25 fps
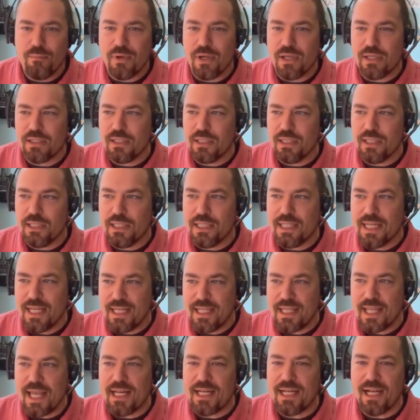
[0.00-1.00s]
But
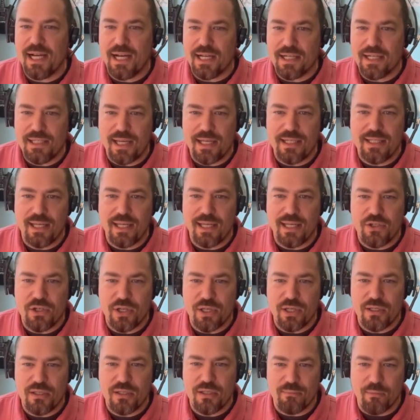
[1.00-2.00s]
getting that content
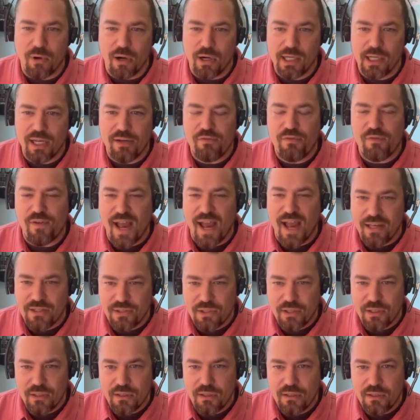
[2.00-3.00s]
engine to market
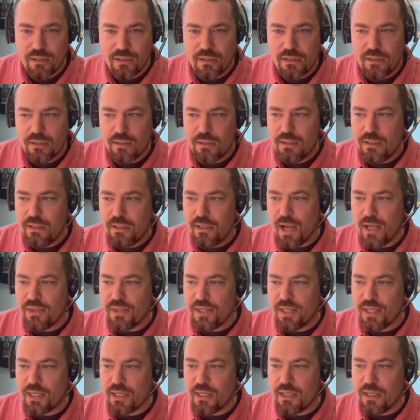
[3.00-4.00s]
faster, I
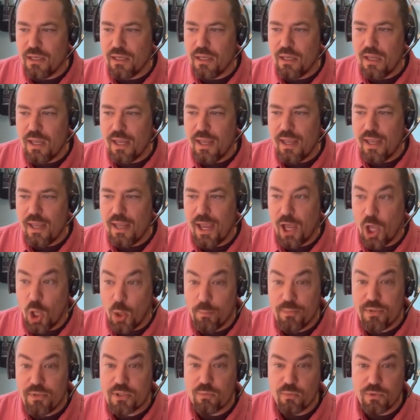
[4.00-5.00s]
think,
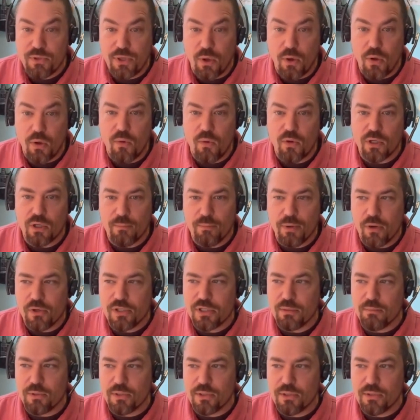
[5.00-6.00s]
helps with the whole
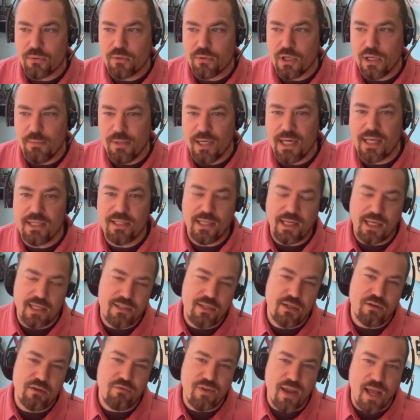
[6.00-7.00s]
composable story, because it
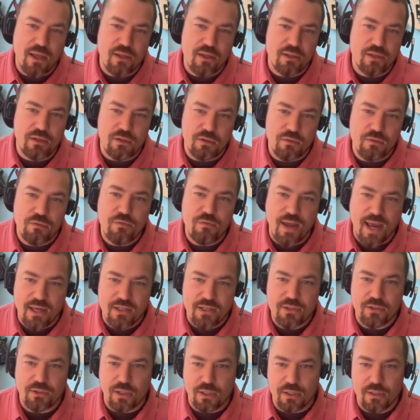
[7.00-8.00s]
gets you to value
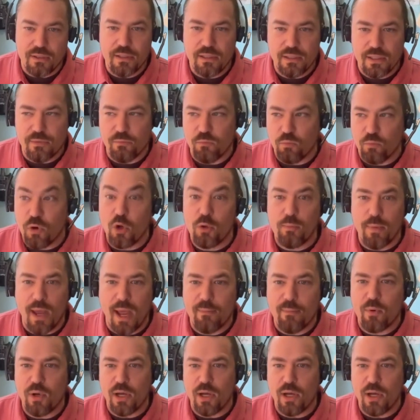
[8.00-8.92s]
faster in roadmap